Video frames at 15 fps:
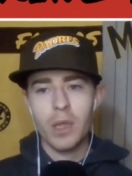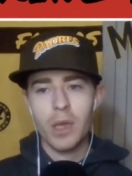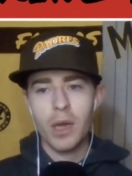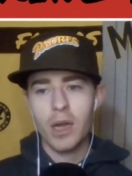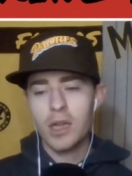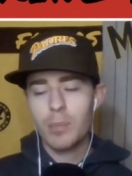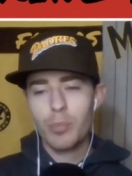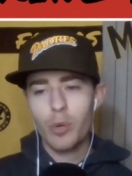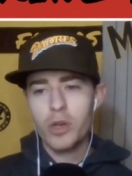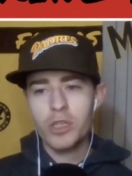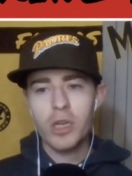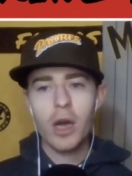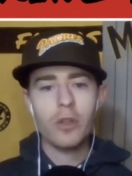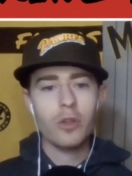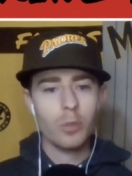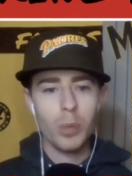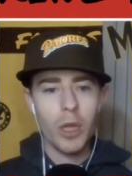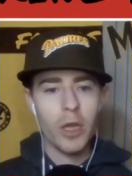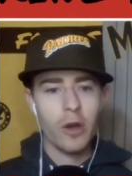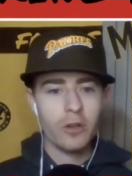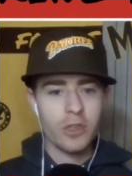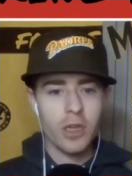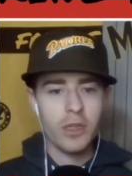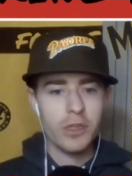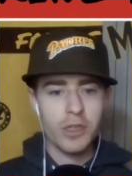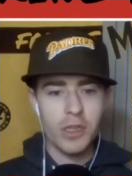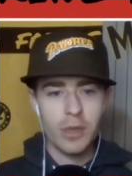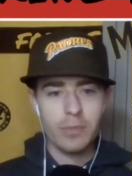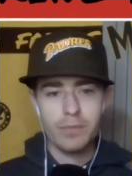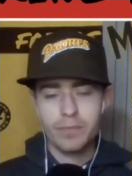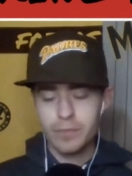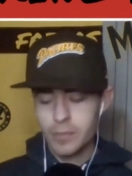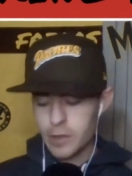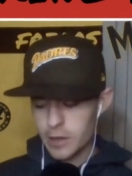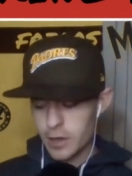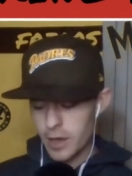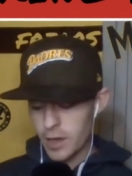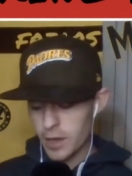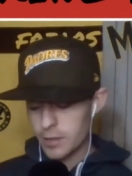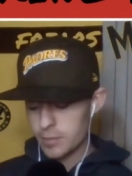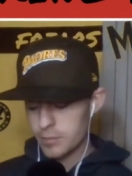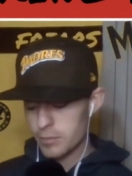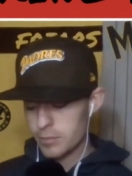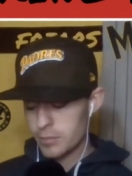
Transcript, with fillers: And I could point to other players on the team like